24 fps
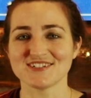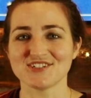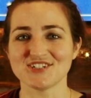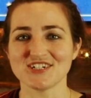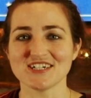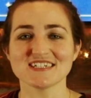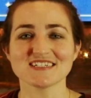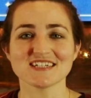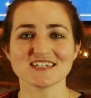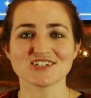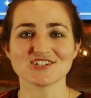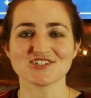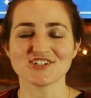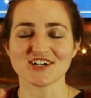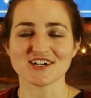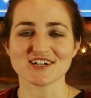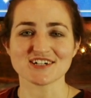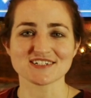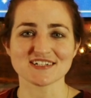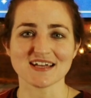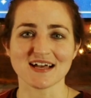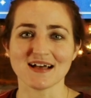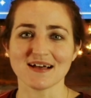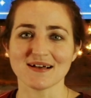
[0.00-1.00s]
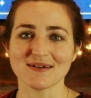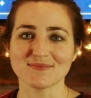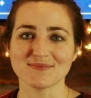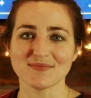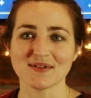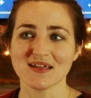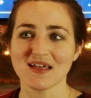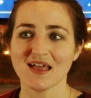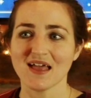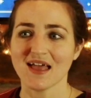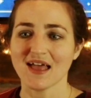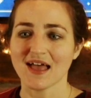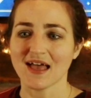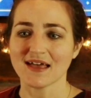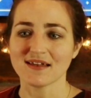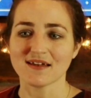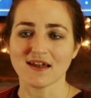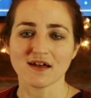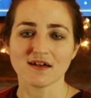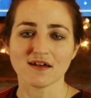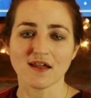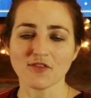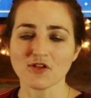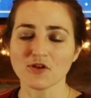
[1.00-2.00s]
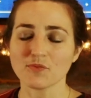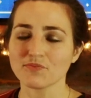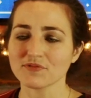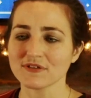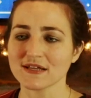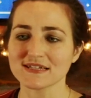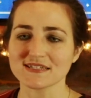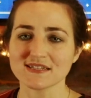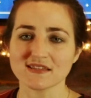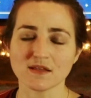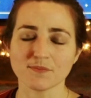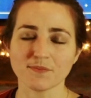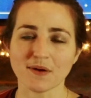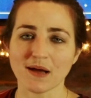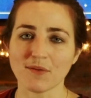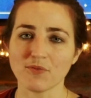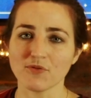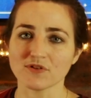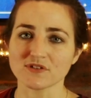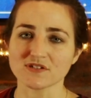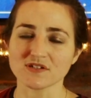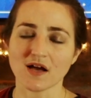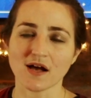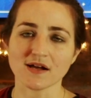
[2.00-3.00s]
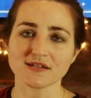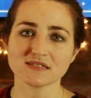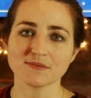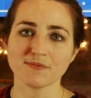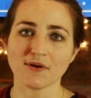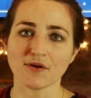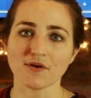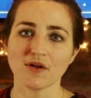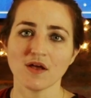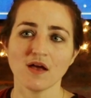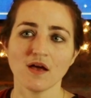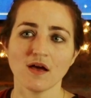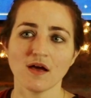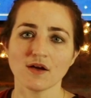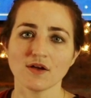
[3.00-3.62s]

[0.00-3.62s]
Jesus shares another place in the Bible, it talks about,